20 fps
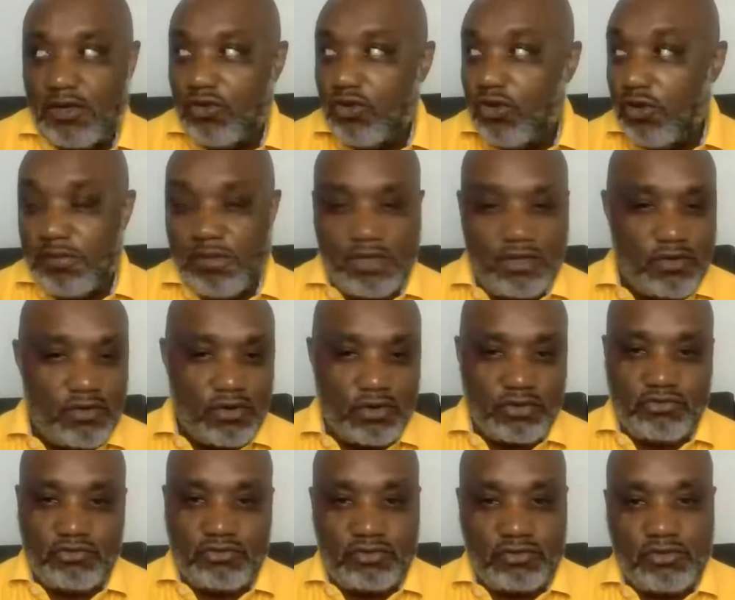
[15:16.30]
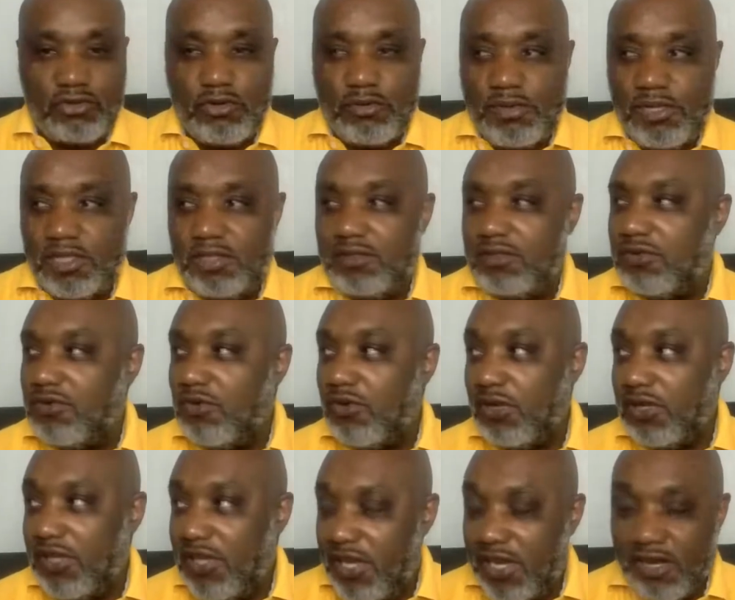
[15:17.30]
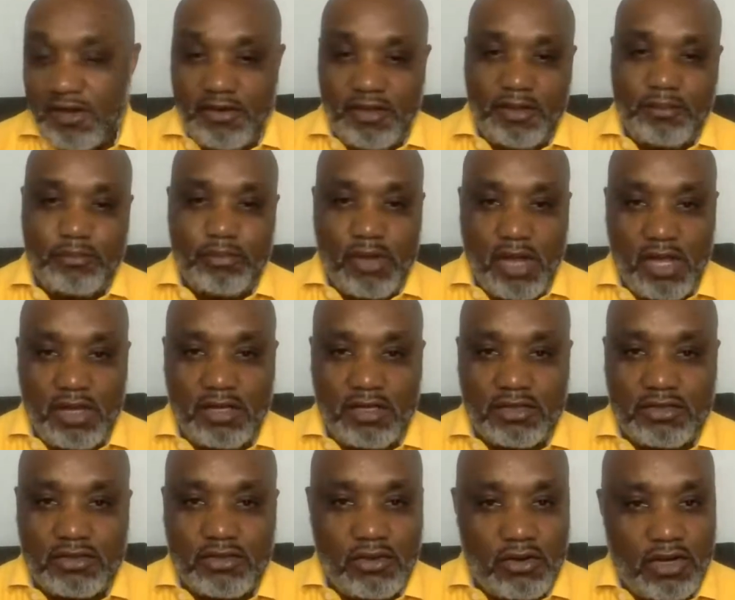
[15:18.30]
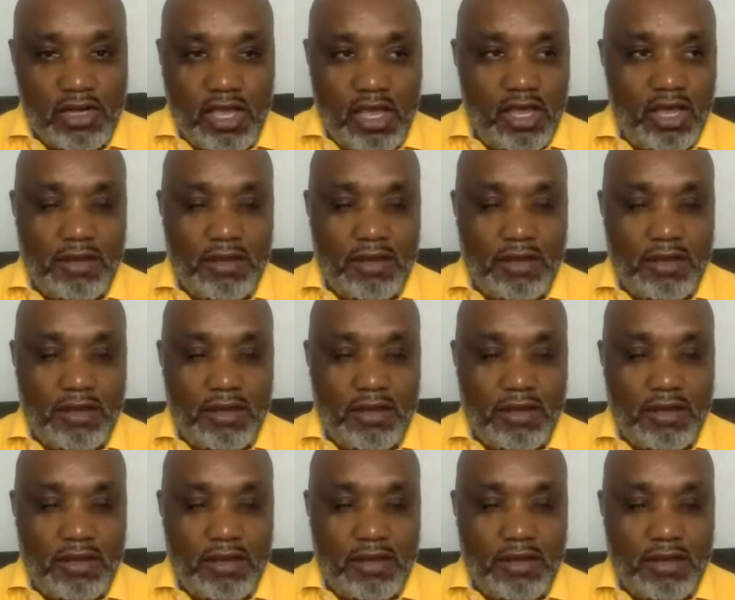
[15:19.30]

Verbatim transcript: ruby goat ruby goat dairy product or